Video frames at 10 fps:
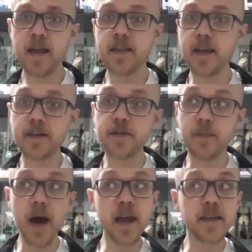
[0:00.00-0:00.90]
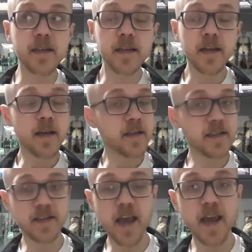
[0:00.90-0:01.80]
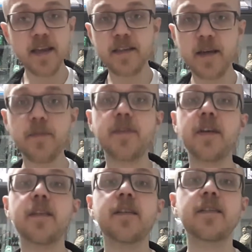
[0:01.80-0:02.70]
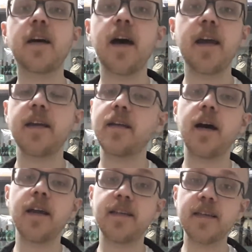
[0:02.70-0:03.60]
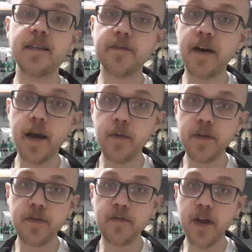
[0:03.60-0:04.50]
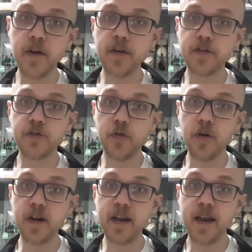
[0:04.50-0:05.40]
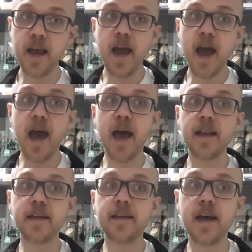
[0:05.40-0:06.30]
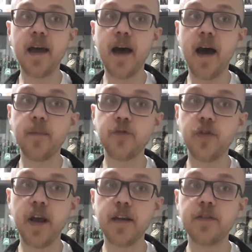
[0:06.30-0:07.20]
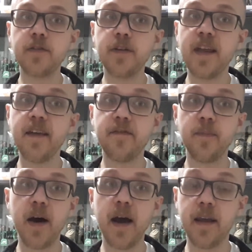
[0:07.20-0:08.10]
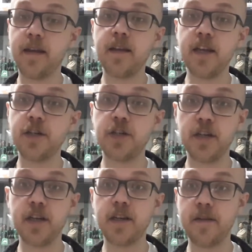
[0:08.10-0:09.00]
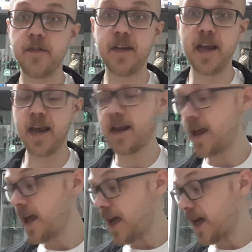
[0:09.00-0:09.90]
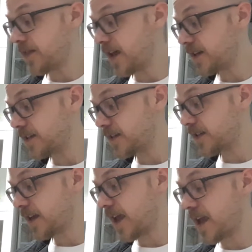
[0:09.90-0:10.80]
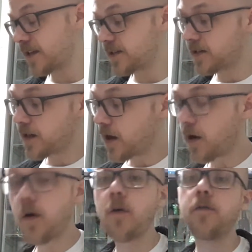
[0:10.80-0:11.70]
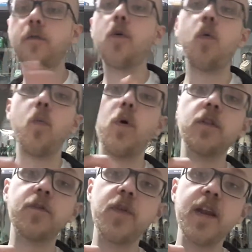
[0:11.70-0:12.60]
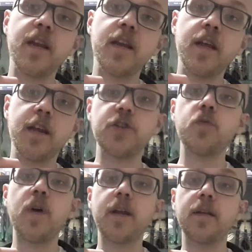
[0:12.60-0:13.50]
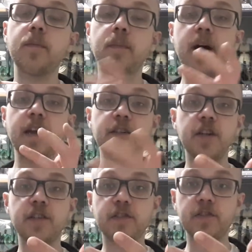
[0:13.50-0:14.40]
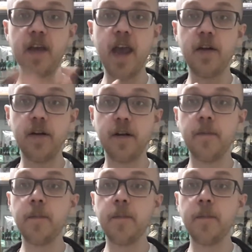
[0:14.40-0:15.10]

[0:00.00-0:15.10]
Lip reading: that might say something that I identify with very strongly, and I'm trying to live by each and every day. And that is the case of Wolverine issue 1 by Jason Aaron.